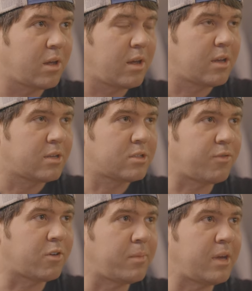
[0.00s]
Mm-hmm. So
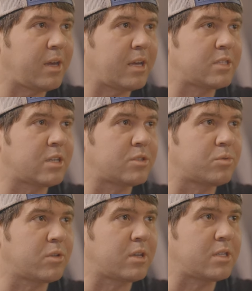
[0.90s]
for me, it's, it's
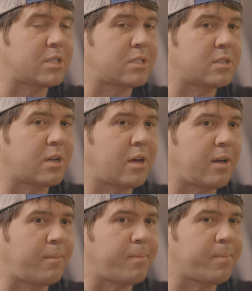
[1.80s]
really just,
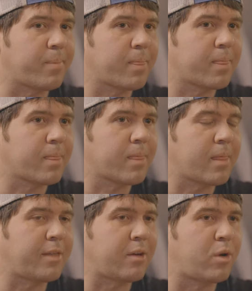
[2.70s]
um,
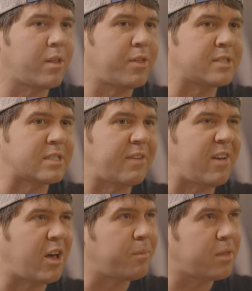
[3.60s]
I think one of the things that's kind
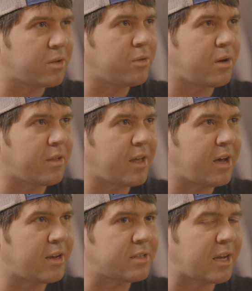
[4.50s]
of helped me through all
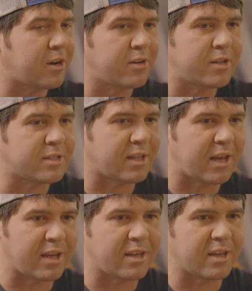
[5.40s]
that is I heard this
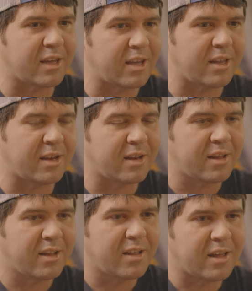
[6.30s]
like in,
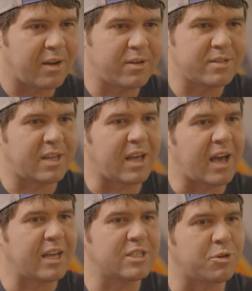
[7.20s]
I want to say
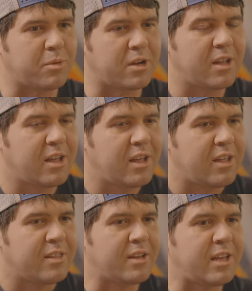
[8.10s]
high school, but
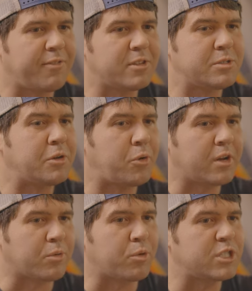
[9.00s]
the difference
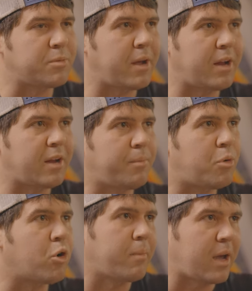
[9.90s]
between a rich man and a
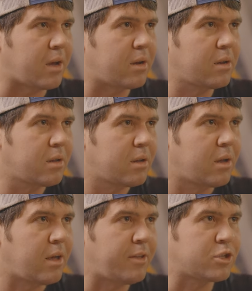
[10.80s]
poor man.
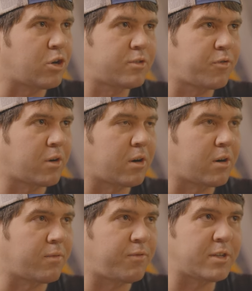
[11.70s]
And this goes
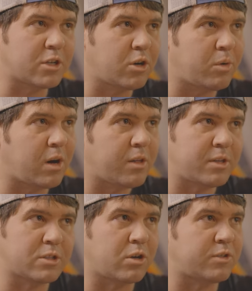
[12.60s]
for physical wealth.
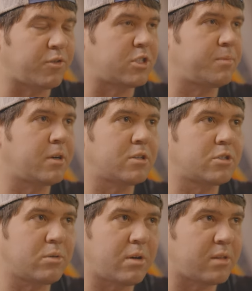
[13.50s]
This goes for
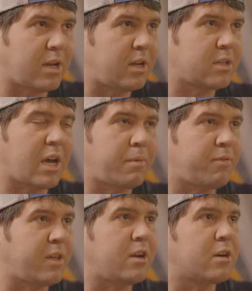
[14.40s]
spiritual wealth, any type of
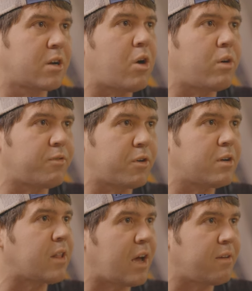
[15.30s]
thing you're going for in
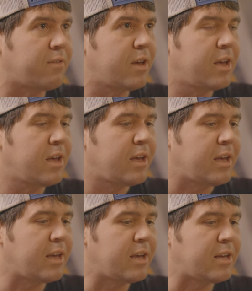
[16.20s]
your life.
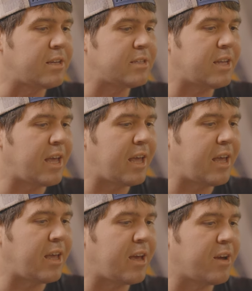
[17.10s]
Is
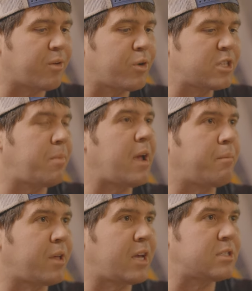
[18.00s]
a rich
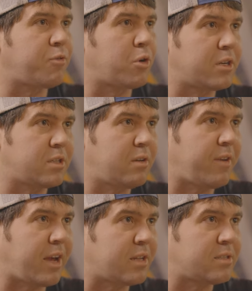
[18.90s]
man plans four years in
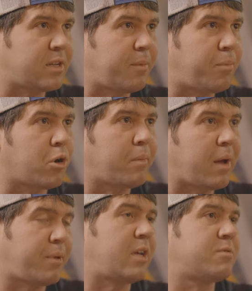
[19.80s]
advance, and a poor
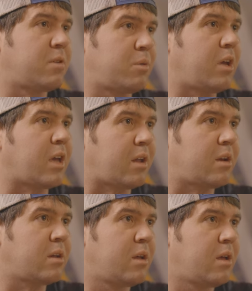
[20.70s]
man plans for the weekend.